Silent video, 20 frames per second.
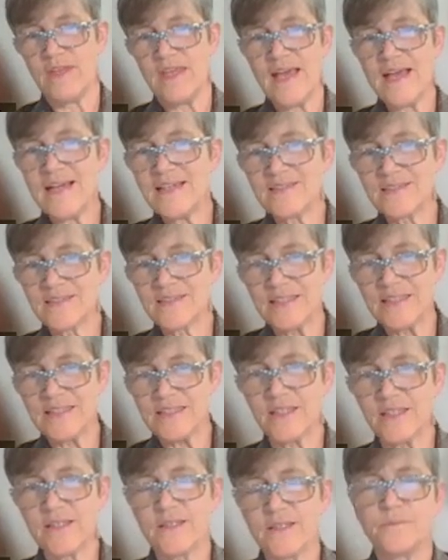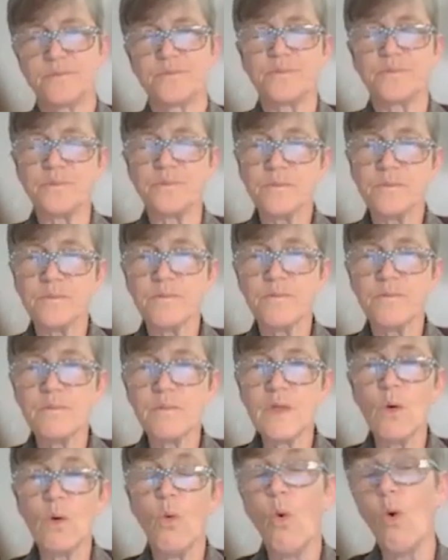the S clitic,
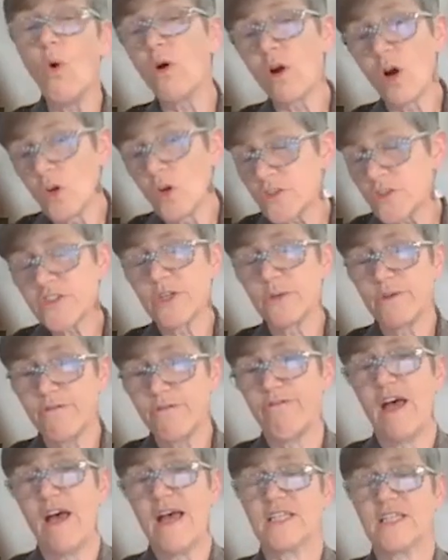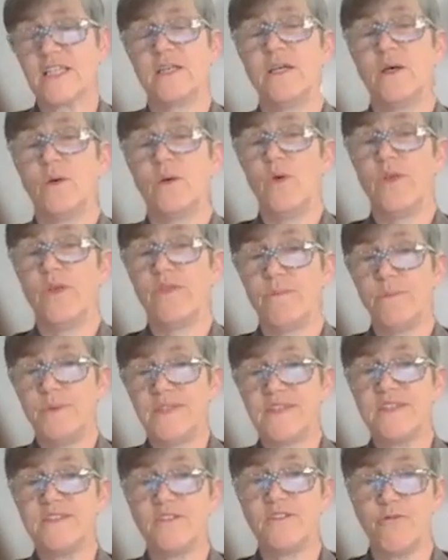or also in fact with a
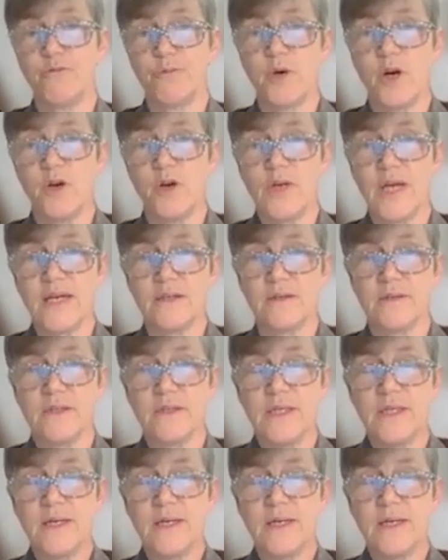possessive pronoun.